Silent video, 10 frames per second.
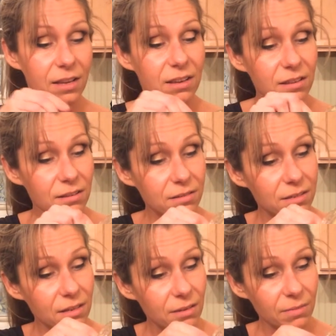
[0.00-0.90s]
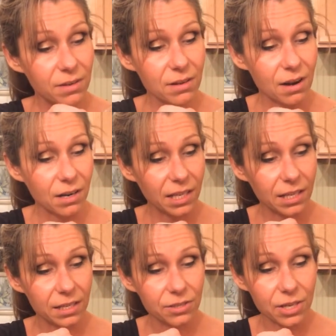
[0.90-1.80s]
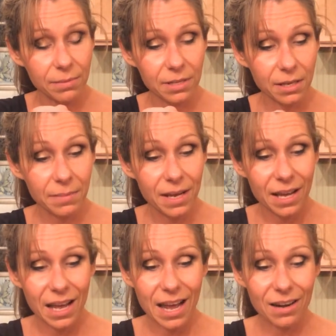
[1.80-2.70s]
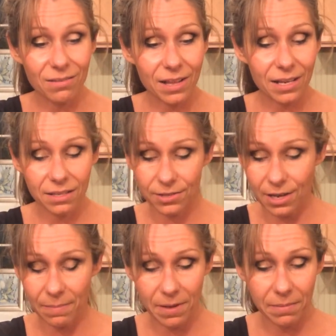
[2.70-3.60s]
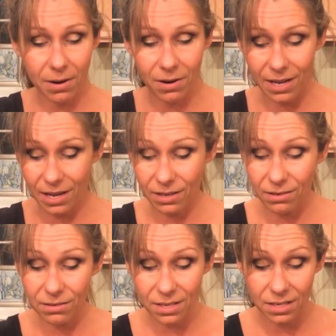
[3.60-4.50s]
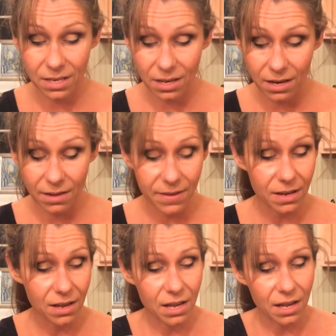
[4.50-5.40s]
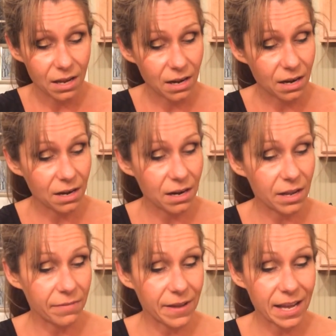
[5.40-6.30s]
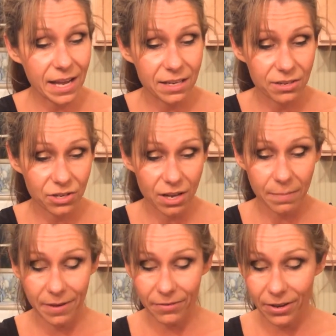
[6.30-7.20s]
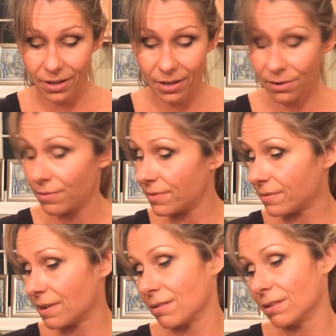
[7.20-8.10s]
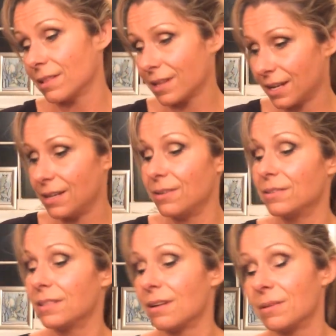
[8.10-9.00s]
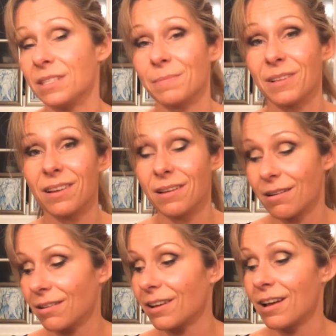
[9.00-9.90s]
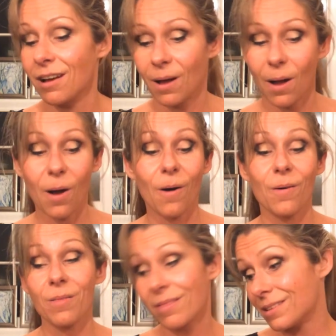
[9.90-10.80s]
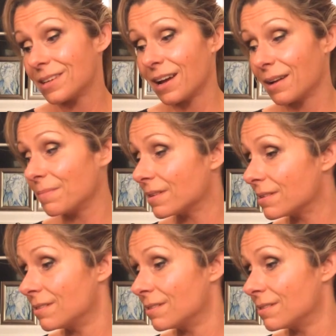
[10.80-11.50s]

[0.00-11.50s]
You can use real garlic chopped up. I don't like to chop up garlic. I use a ton of it. And if I had to chop every clove of garlic that I use, then I would smell like garlic all the time.